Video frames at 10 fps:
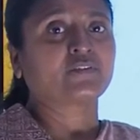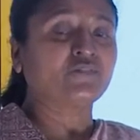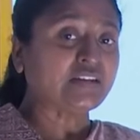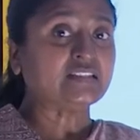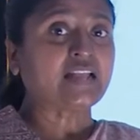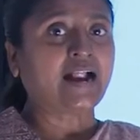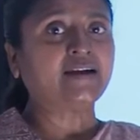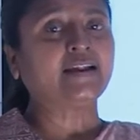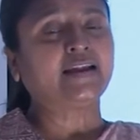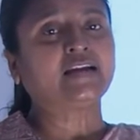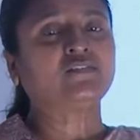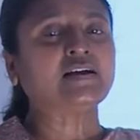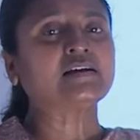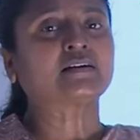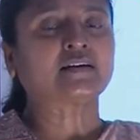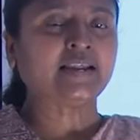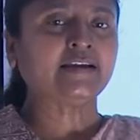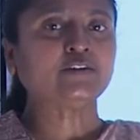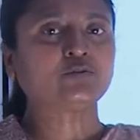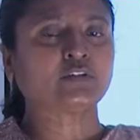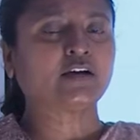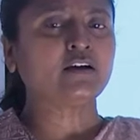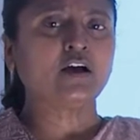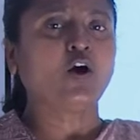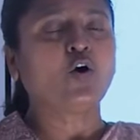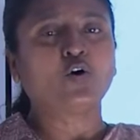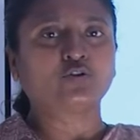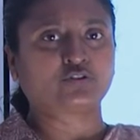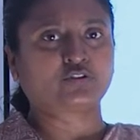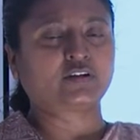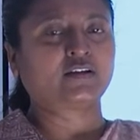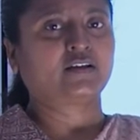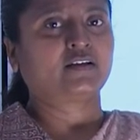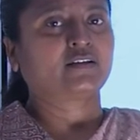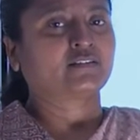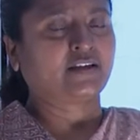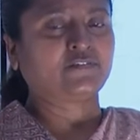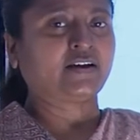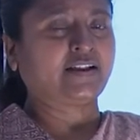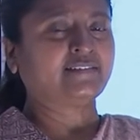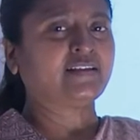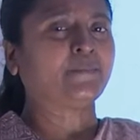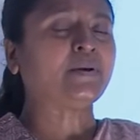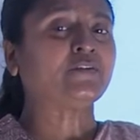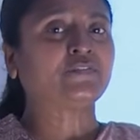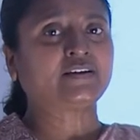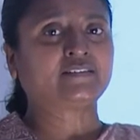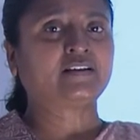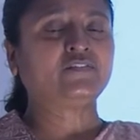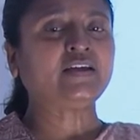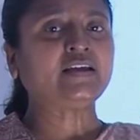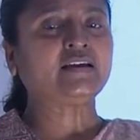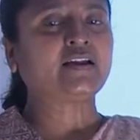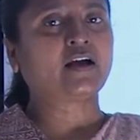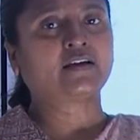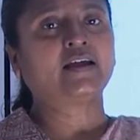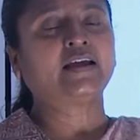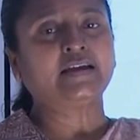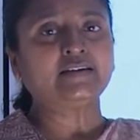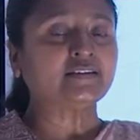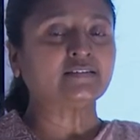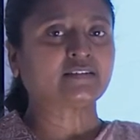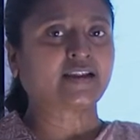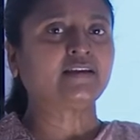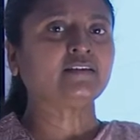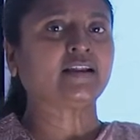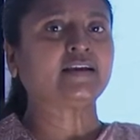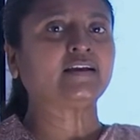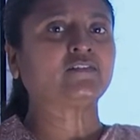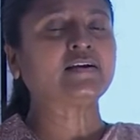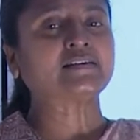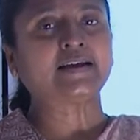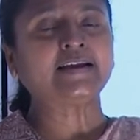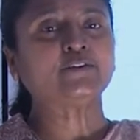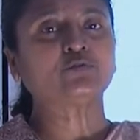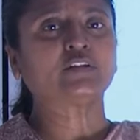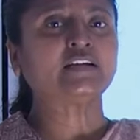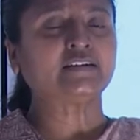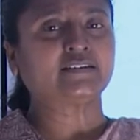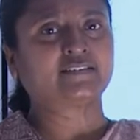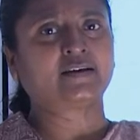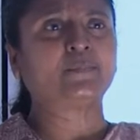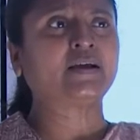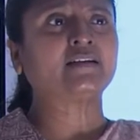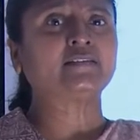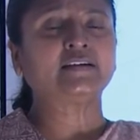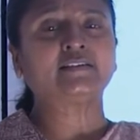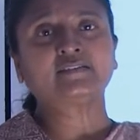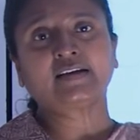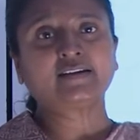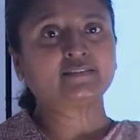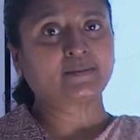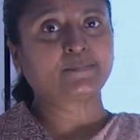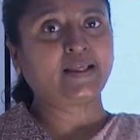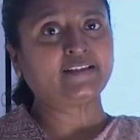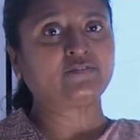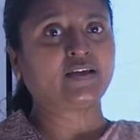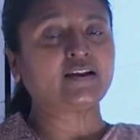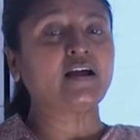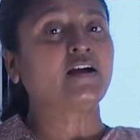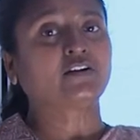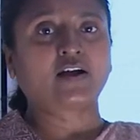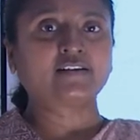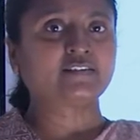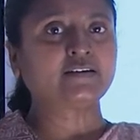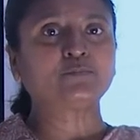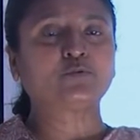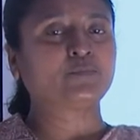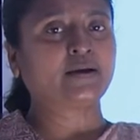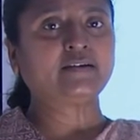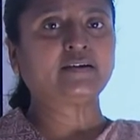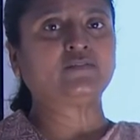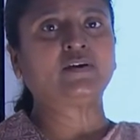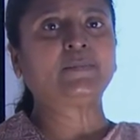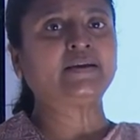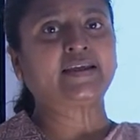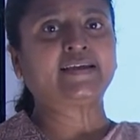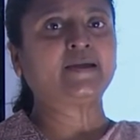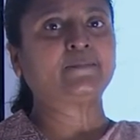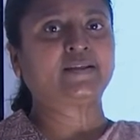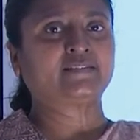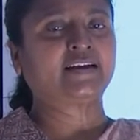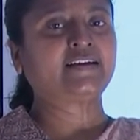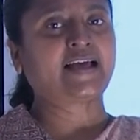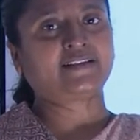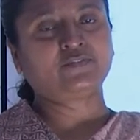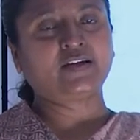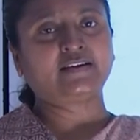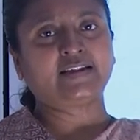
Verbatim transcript: With that, it will cling to the host Say for an example, if it is living in our intestine, then it will cling to the intestine because intestine is the place where constant movement will be taking place, right? As we are